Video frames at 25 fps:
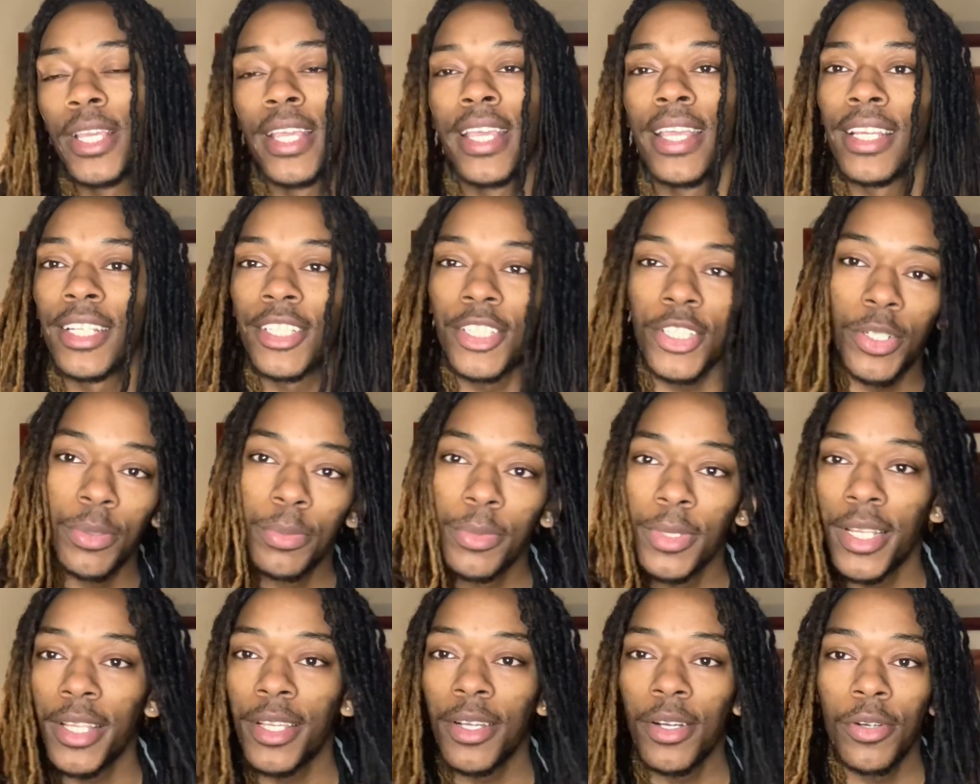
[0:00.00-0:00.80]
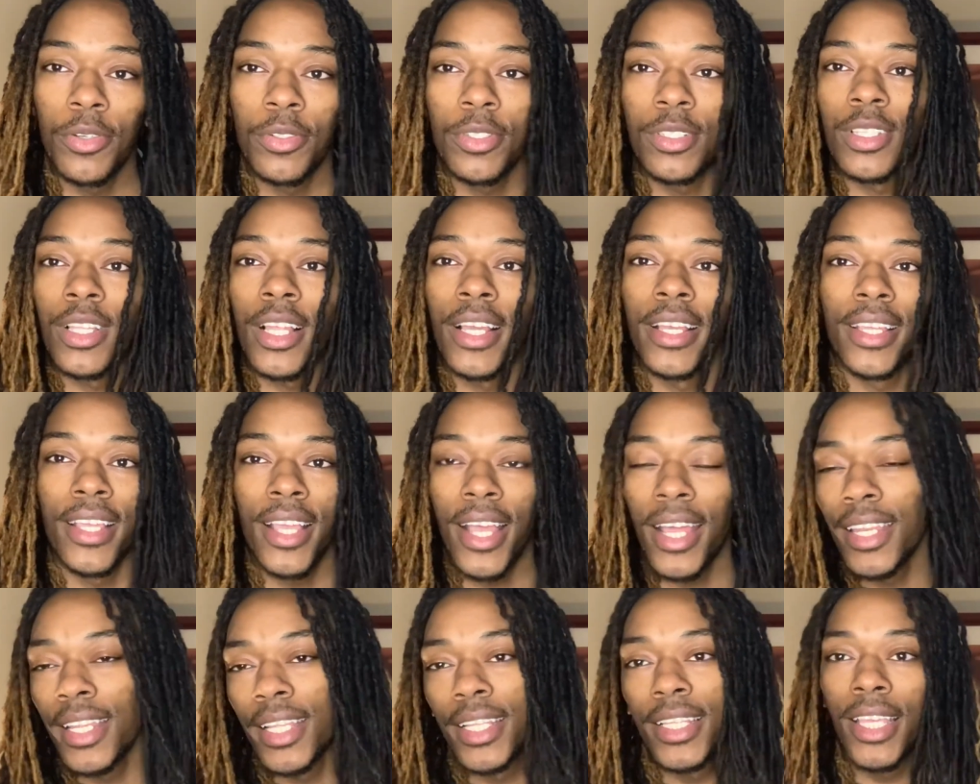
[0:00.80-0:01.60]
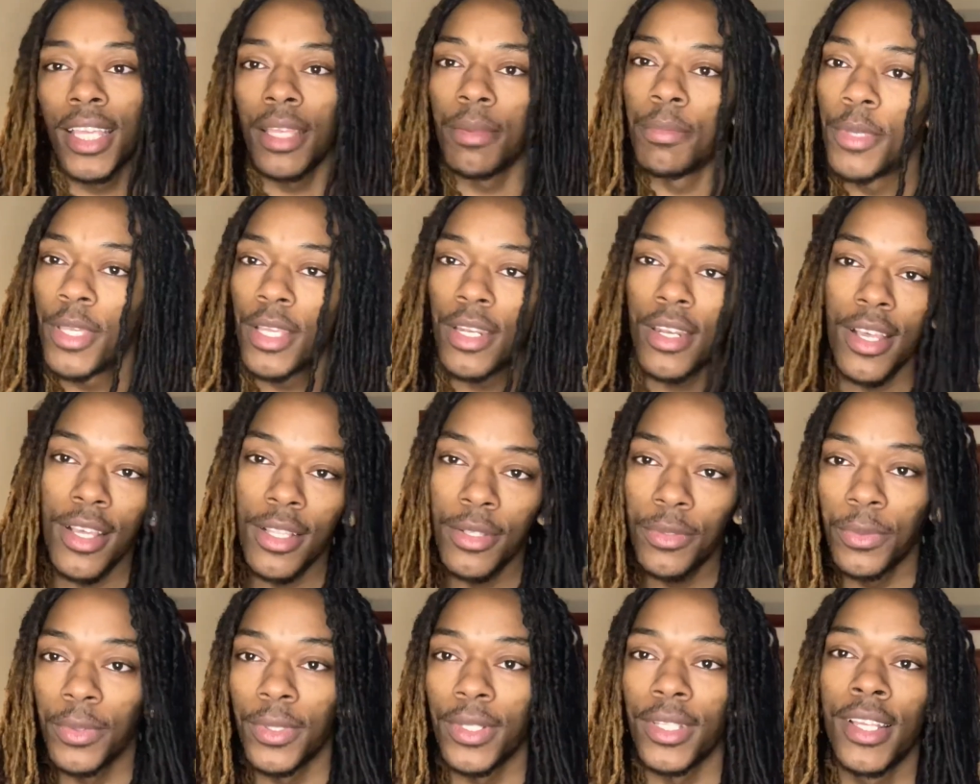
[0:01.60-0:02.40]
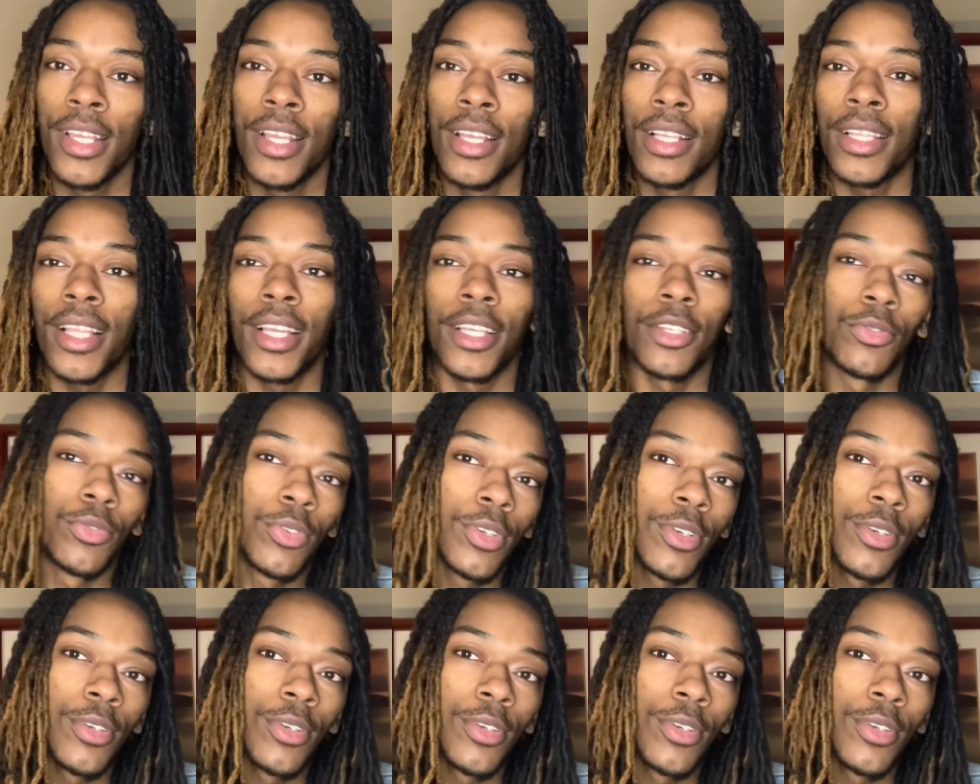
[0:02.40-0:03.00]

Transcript: Show me their host, so like, I need to give me another one. Like,